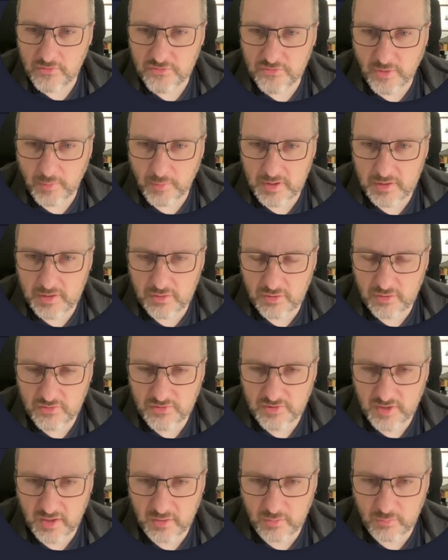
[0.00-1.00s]
it looks
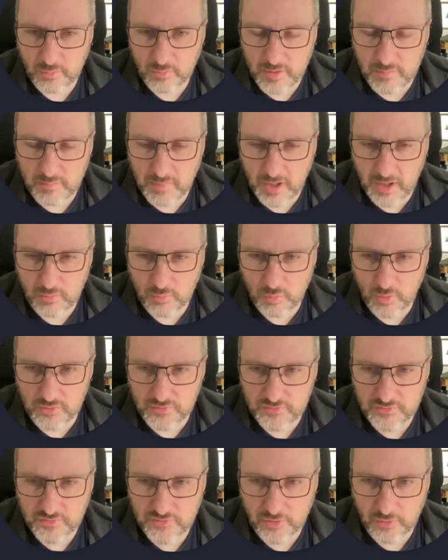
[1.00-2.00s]
like we might want
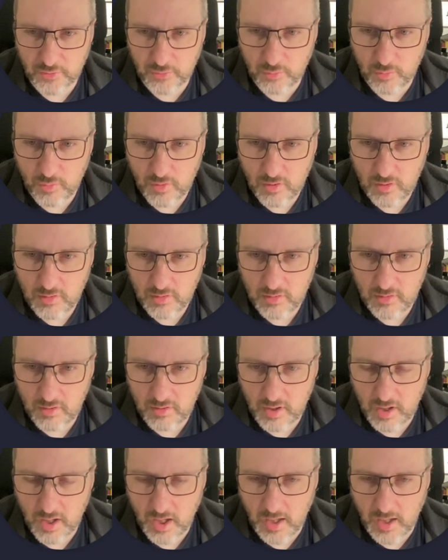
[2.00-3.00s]
to
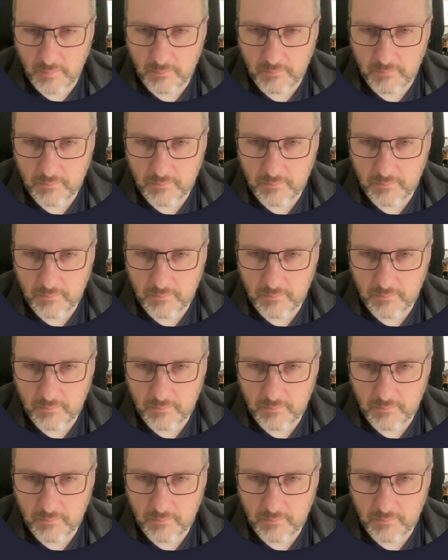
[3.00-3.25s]
load